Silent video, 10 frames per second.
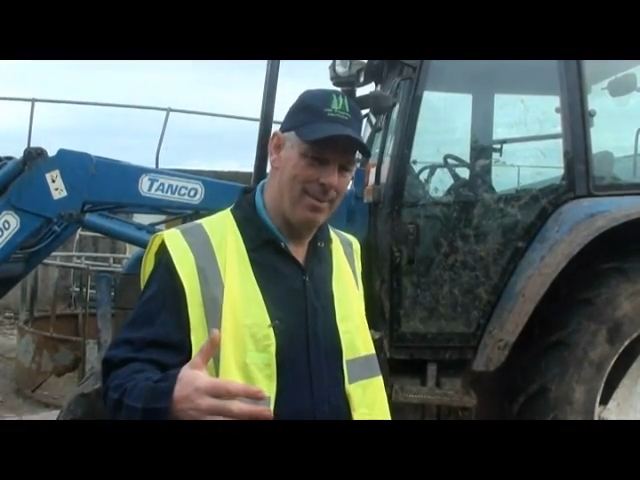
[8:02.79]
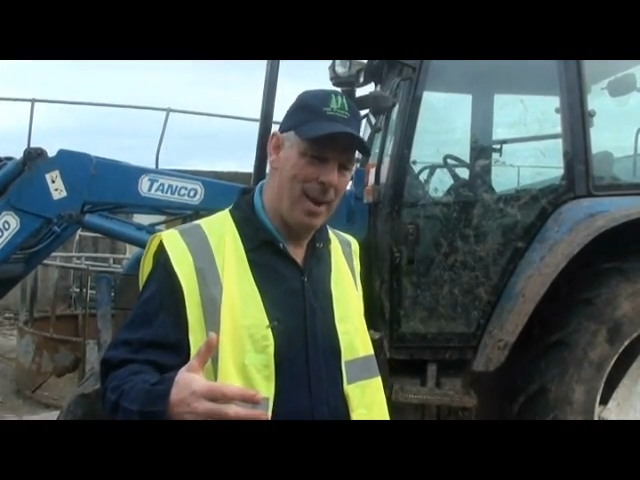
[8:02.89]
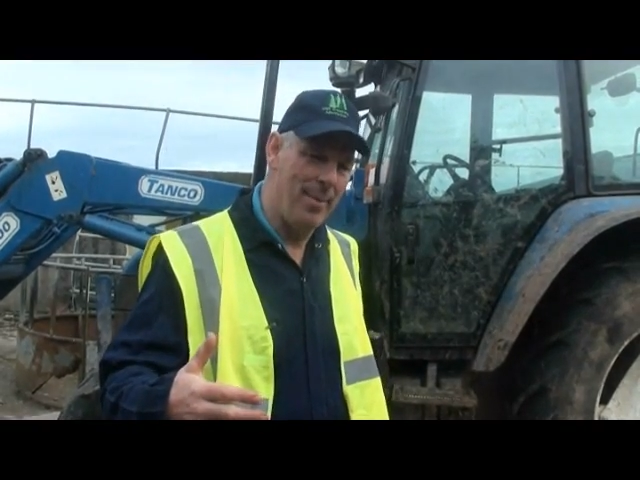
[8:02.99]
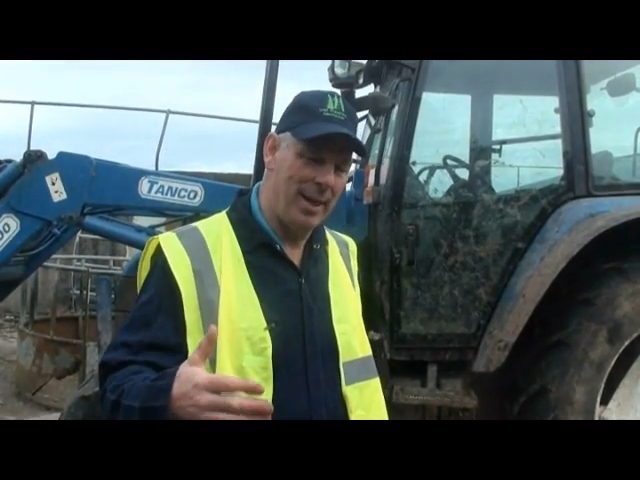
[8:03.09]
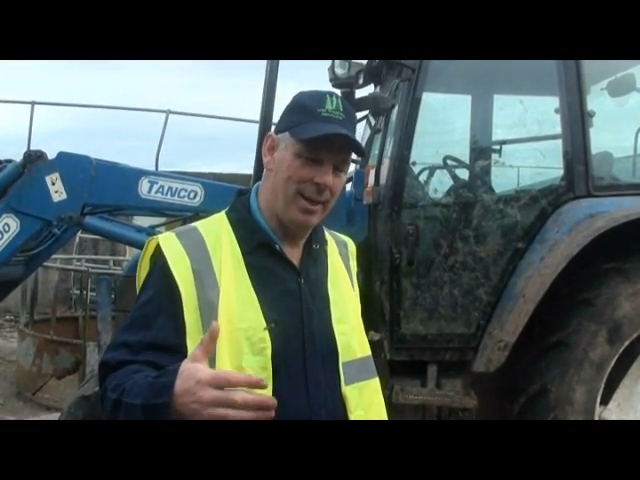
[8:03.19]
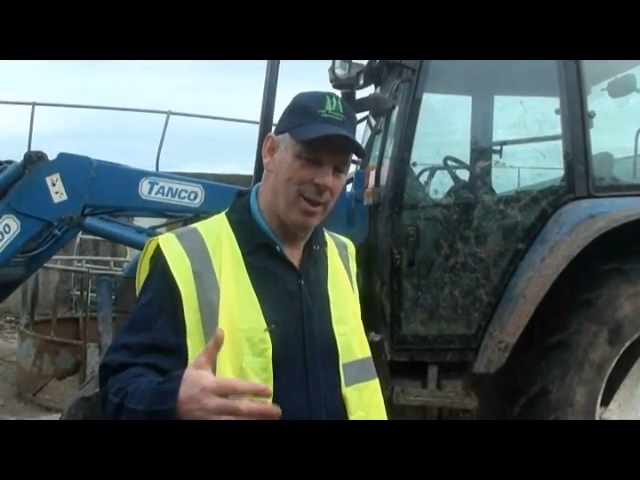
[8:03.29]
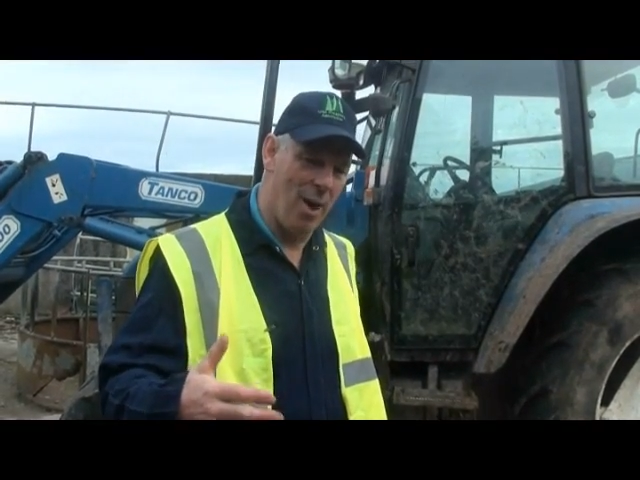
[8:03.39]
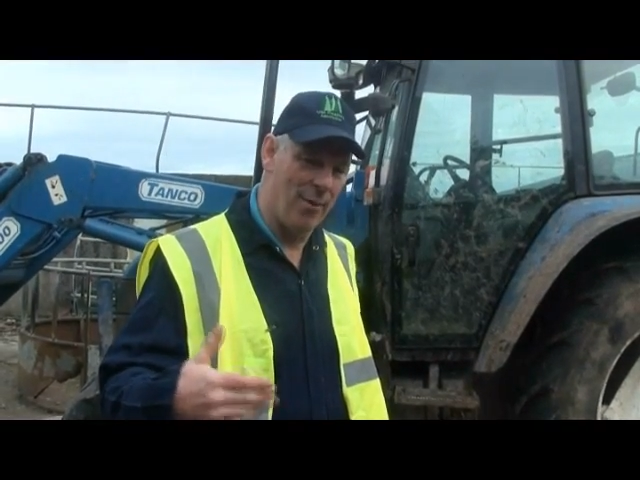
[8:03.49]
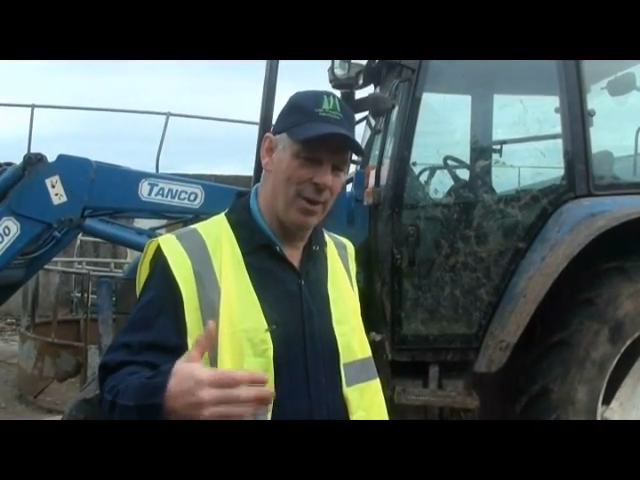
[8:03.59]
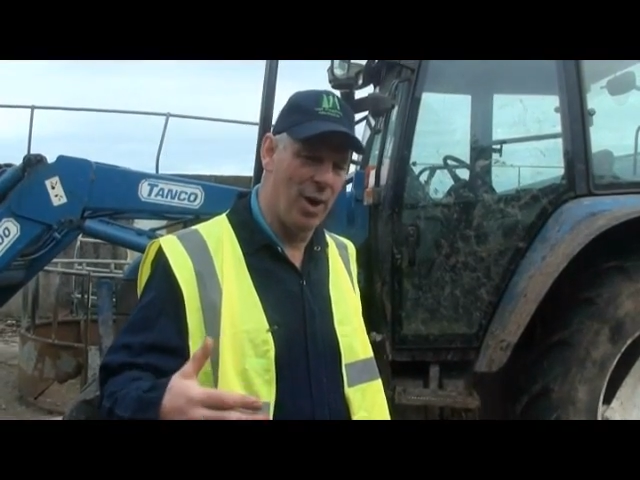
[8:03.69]
And maybe to
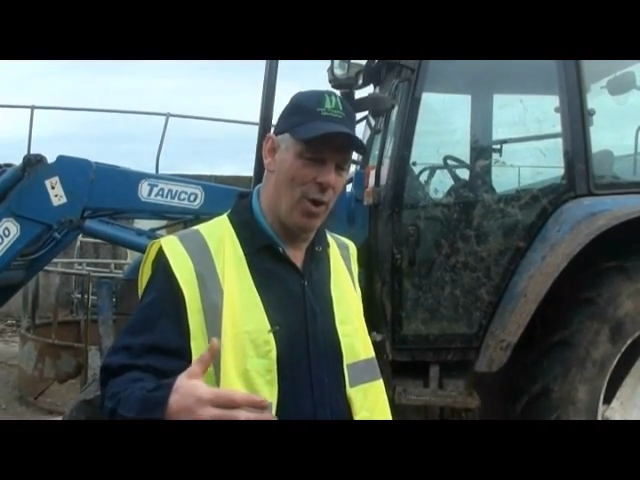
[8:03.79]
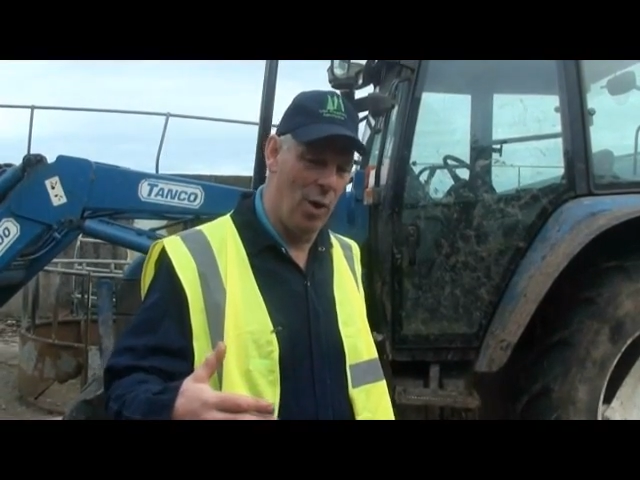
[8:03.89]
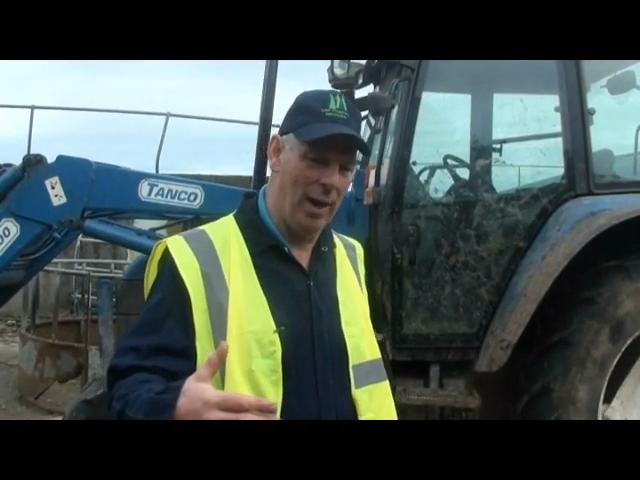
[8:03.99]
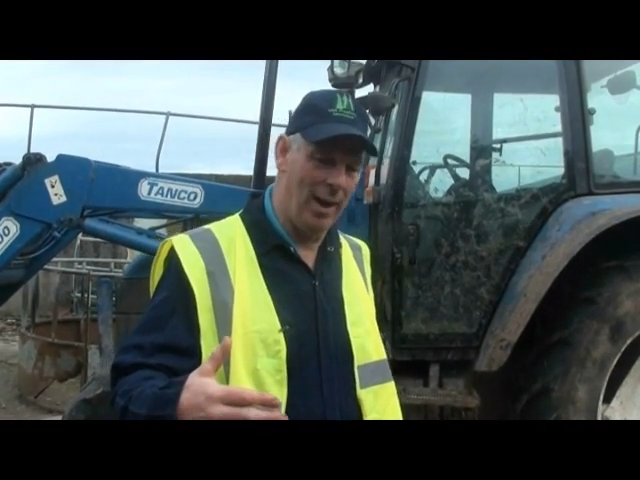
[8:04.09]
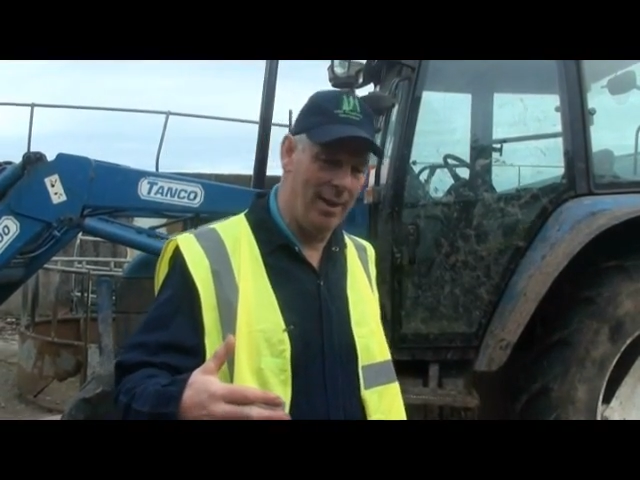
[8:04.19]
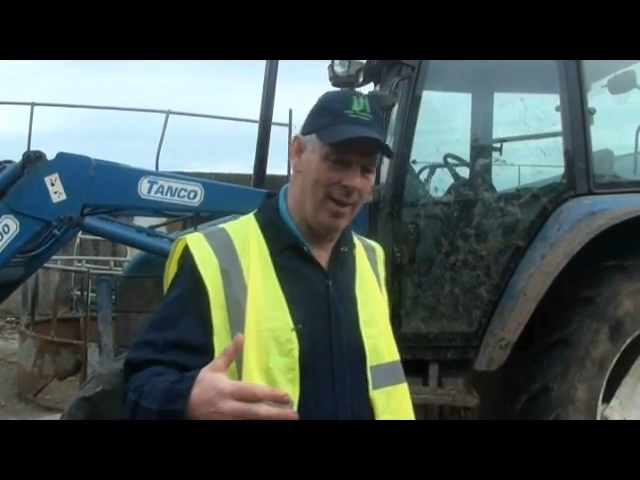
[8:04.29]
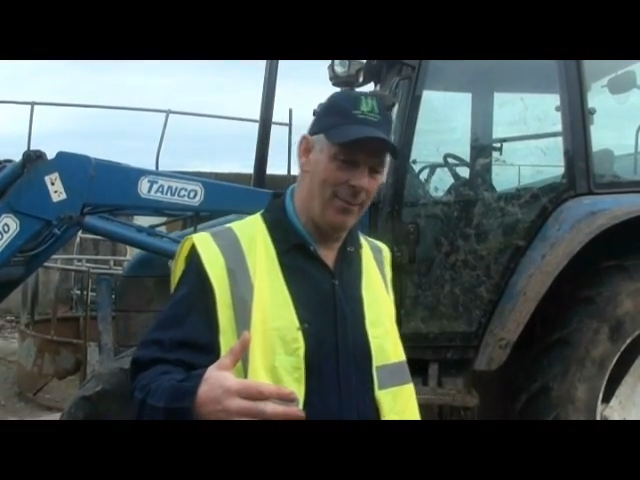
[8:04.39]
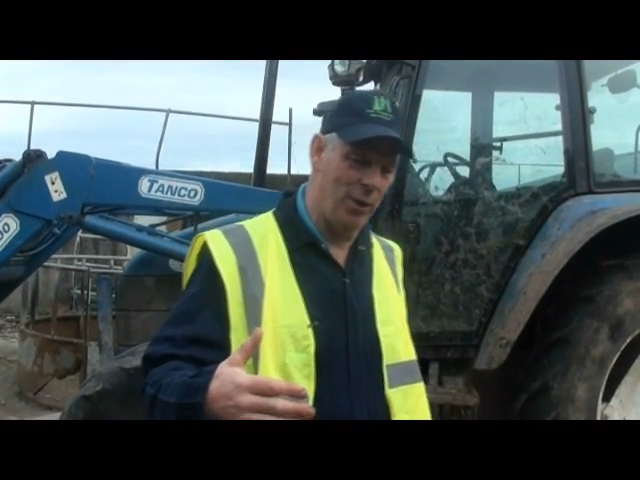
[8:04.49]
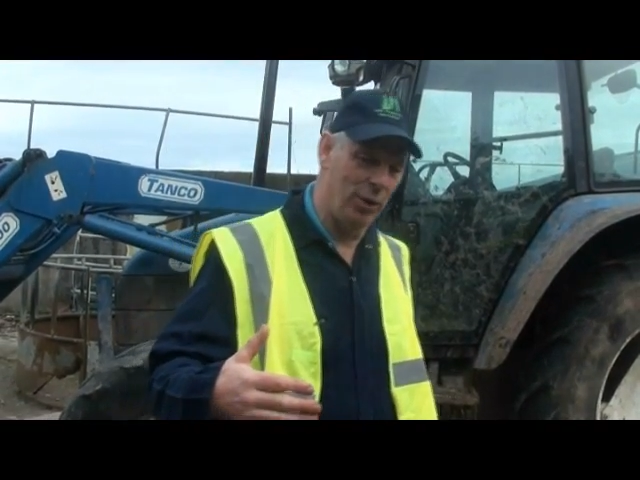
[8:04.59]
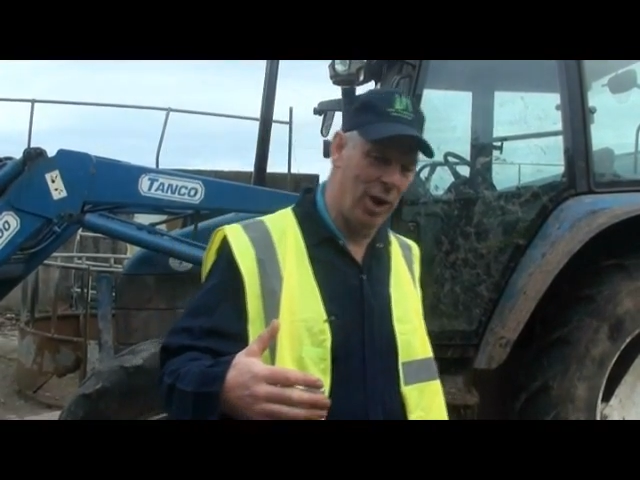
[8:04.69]
cover the whole area
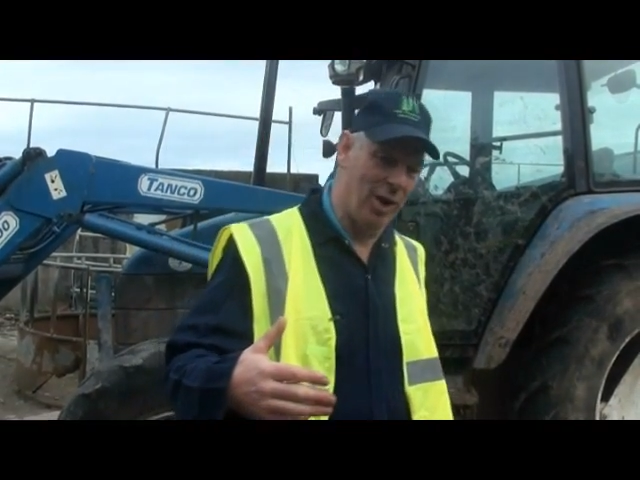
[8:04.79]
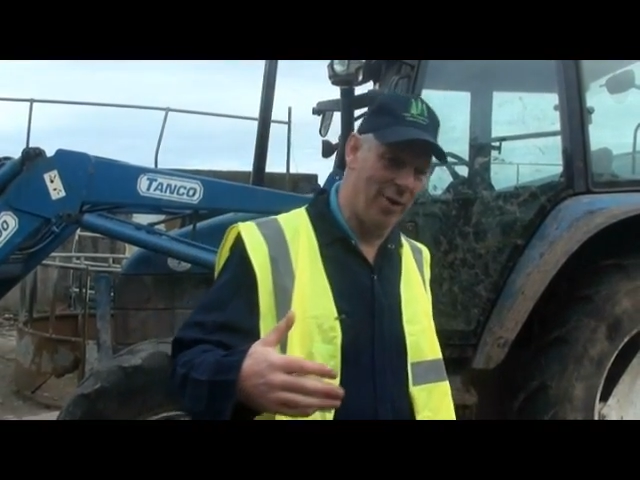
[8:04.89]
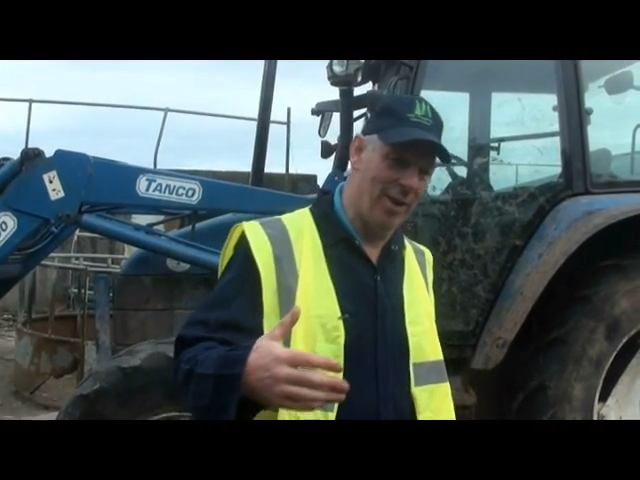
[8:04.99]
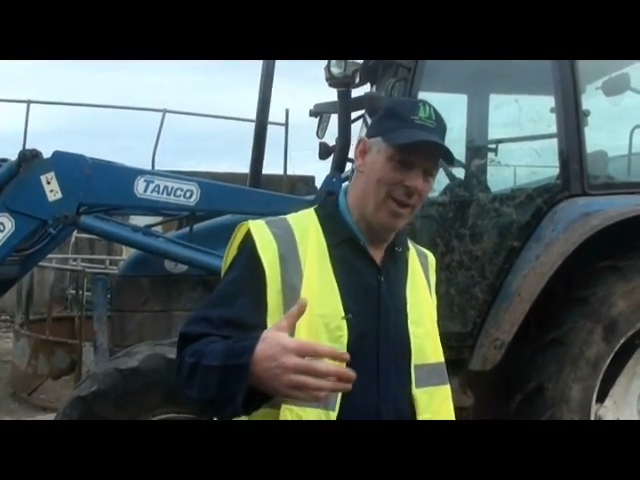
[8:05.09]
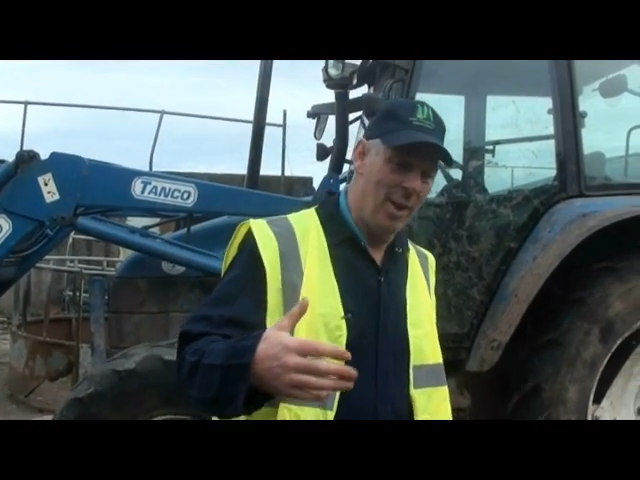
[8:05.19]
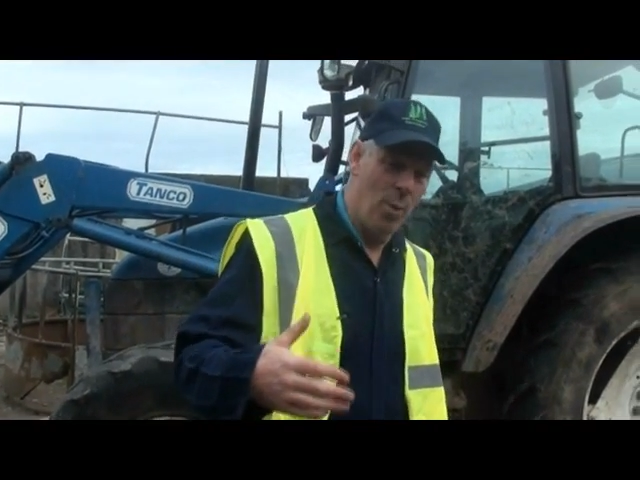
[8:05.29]
of young children,